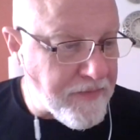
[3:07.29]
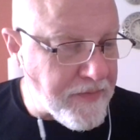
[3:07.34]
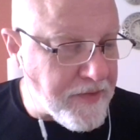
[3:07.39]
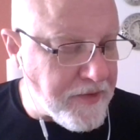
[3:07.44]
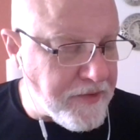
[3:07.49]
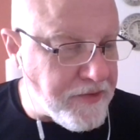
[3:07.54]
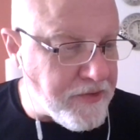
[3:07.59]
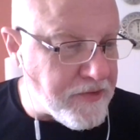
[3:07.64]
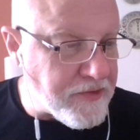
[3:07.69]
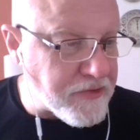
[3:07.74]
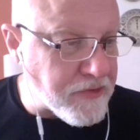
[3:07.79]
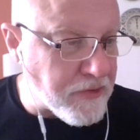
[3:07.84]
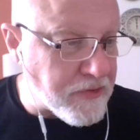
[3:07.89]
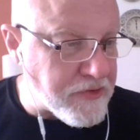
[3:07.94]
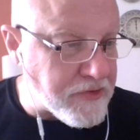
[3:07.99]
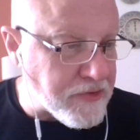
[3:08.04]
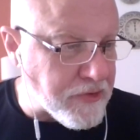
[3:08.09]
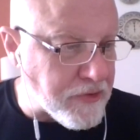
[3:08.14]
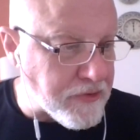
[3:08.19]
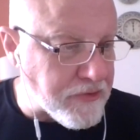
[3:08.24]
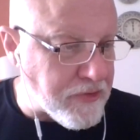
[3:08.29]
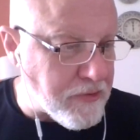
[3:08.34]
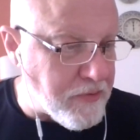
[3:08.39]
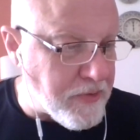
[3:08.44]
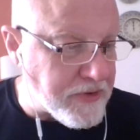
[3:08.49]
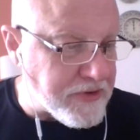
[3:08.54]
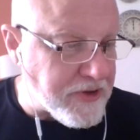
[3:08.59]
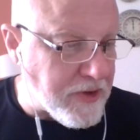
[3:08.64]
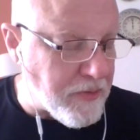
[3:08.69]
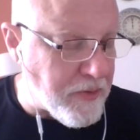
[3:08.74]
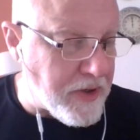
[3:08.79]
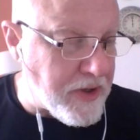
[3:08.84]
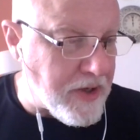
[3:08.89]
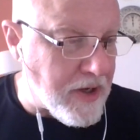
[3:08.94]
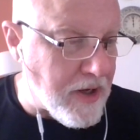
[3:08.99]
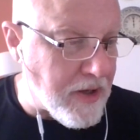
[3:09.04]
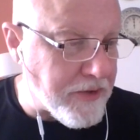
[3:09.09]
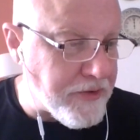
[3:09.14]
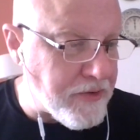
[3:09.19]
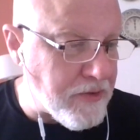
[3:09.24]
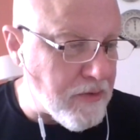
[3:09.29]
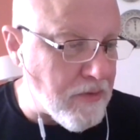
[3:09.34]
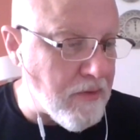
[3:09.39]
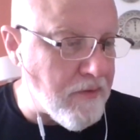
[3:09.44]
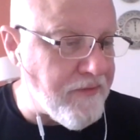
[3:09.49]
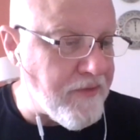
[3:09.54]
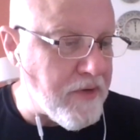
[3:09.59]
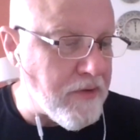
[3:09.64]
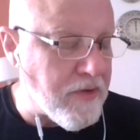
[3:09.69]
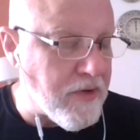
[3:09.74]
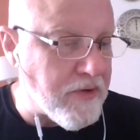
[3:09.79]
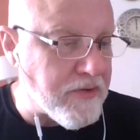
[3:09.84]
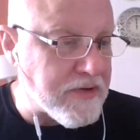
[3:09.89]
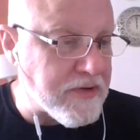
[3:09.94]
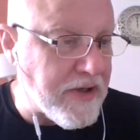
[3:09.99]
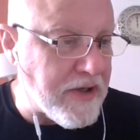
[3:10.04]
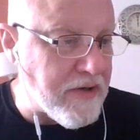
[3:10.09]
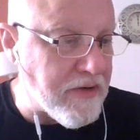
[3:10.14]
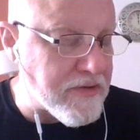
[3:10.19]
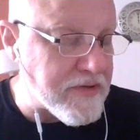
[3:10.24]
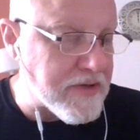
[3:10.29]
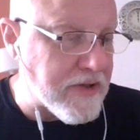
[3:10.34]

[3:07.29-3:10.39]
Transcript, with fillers: the 2 sword sorcery books I'm reading. I'll do a review of those later,